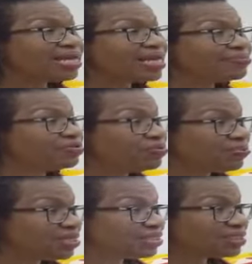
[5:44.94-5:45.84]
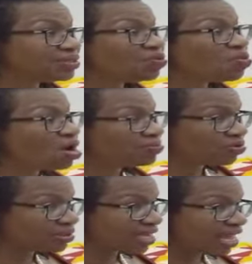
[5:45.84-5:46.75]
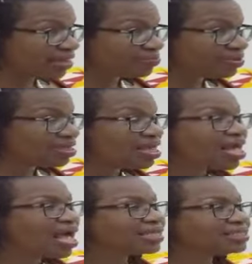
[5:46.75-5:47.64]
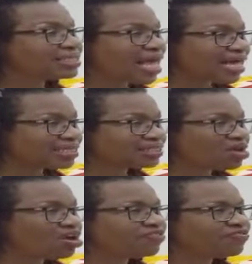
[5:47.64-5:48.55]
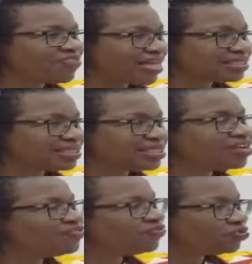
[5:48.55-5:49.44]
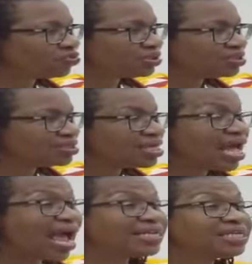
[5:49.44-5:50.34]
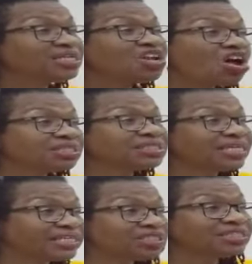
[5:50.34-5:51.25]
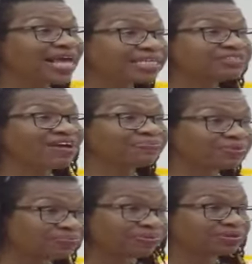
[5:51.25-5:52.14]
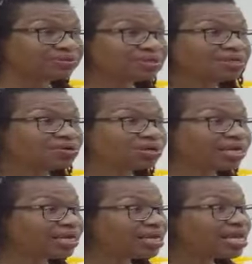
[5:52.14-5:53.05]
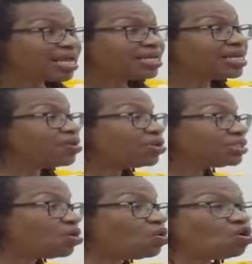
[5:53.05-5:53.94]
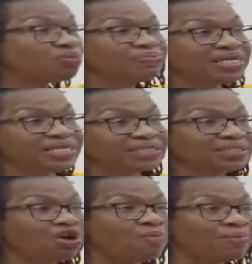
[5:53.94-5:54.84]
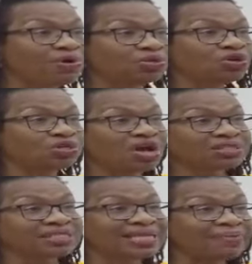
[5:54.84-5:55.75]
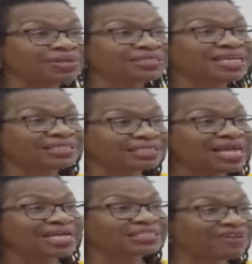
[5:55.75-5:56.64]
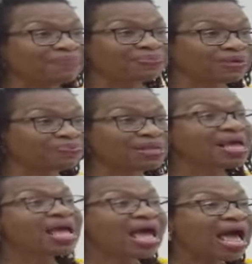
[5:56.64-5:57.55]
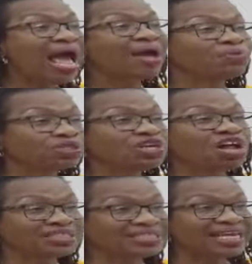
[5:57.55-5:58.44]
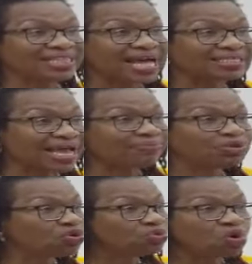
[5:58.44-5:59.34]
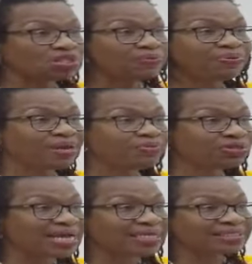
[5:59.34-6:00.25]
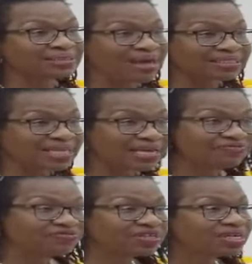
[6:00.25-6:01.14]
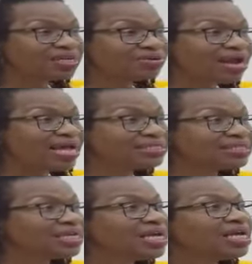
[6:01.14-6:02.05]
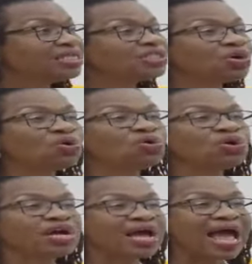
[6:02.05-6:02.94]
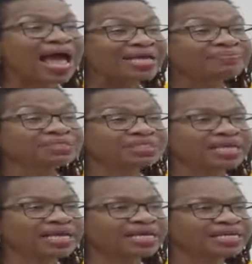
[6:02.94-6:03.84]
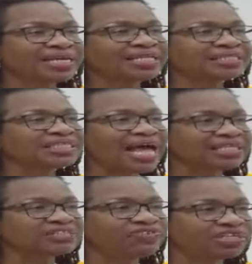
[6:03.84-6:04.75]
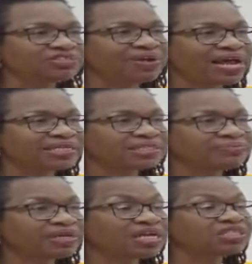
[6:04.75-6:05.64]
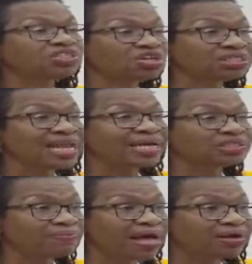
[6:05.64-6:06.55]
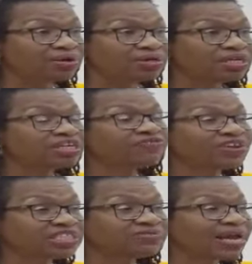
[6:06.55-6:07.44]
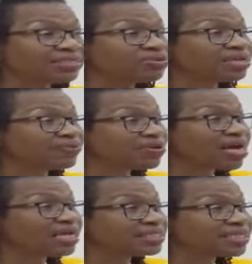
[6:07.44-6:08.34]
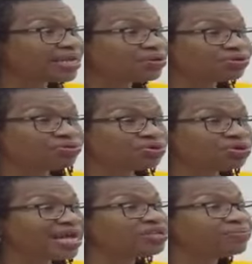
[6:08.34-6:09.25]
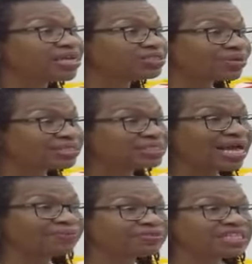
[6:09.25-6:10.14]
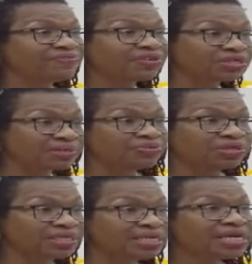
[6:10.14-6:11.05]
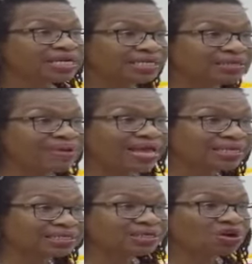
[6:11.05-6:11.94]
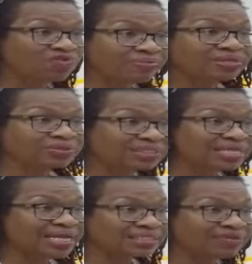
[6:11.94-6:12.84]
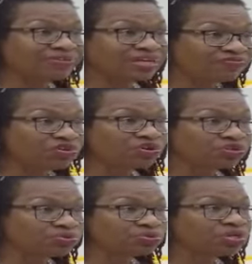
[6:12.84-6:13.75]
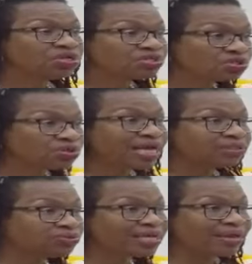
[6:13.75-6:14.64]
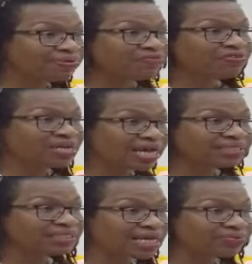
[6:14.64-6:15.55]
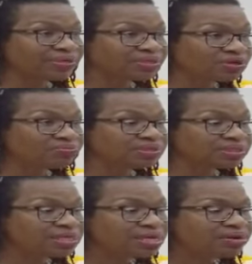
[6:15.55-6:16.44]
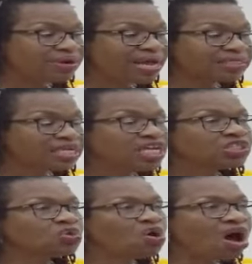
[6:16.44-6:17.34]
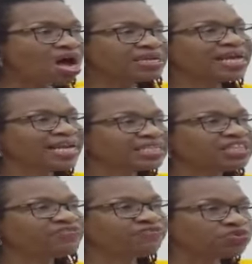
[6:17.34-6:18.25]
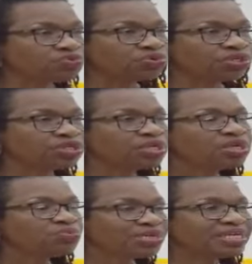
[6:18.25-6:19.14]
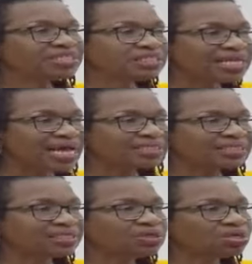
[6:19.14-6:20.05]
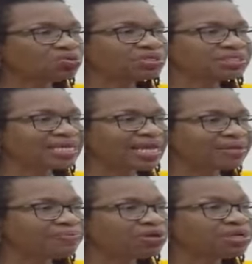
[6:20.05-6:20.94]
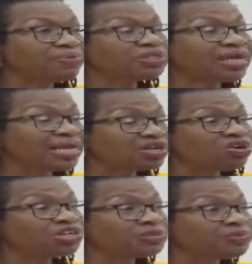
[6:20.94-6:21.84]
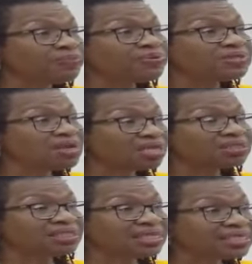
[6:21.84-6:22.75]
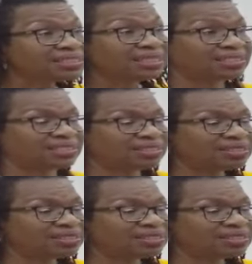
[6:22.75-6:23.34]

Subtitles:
and let me repeat it one more time, a tax on fatty food. I did not say to tax fat people, okay? There was a whole media storm about how Dr. Samuel said to tax fat people. I would not say that. I don't want to pay more taxes myself, right? So I am saying let's tax French fries, because just like tobacco, the French fries going to give you a heart attack down the road, and you may as well start saving money little by little. The government will start saving it for you so that you can pay for the heart attack when it comes, right? So unhealthy food, we need to tax it, not only to get the money, but to encourage people not to eat it.